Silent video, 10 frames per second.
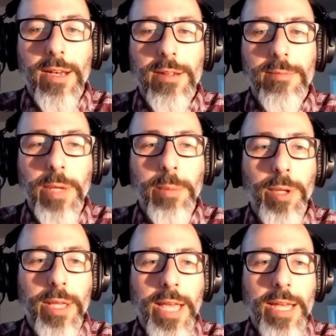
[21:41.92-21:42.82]

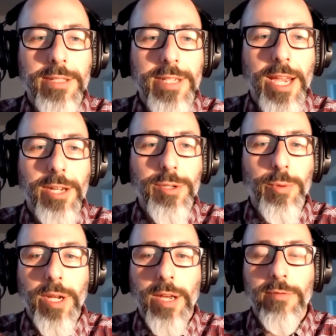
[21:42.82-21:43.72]
people at that stage
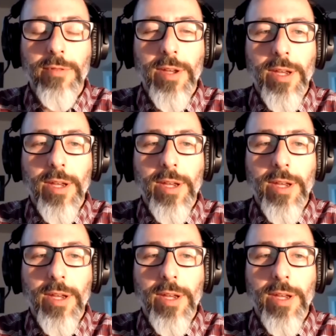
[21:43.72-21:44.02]
would have,